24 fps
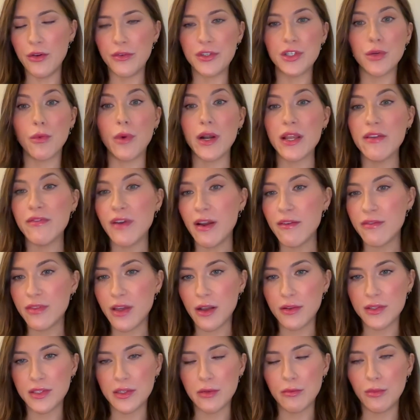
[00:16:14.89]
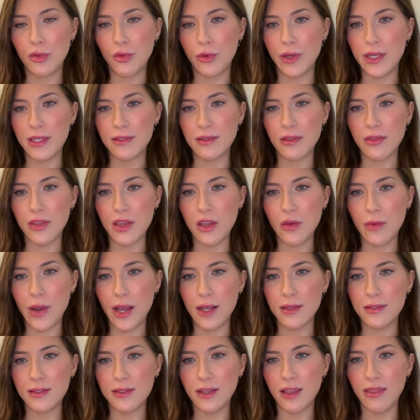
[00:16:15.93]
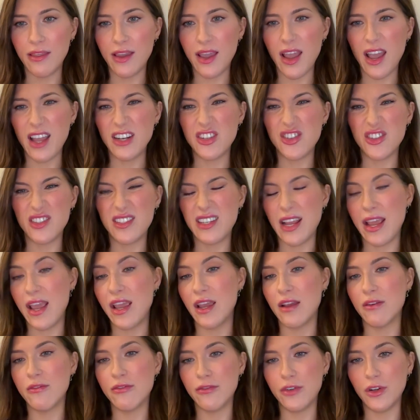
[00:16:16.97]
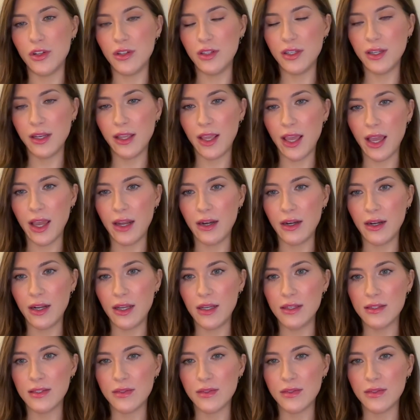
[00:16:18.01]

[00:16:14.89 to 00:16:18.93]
25,000 employees in the US, and they had just a handful in Canada.